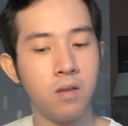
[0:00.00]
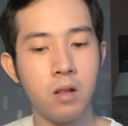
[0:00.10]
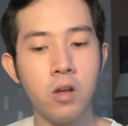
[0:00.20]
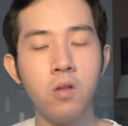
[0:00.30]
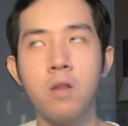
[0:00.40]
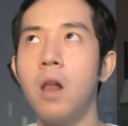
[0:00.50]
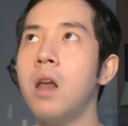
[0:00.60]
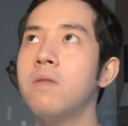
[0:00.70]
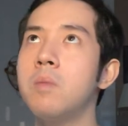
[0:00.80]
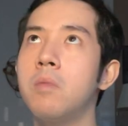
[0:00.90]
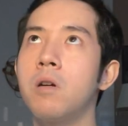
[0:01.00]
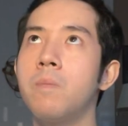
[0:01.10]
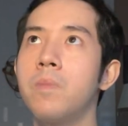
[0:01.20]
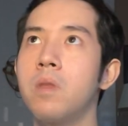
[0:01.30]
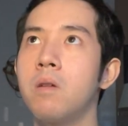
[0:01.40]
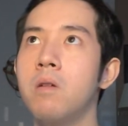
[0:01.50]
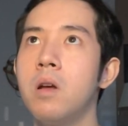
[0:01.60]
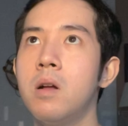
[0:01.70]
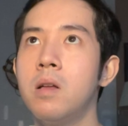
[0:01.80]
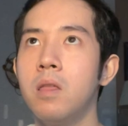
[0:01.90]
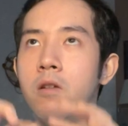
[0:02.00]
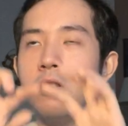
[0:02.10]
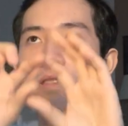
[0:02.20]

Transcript: A lot of them are they're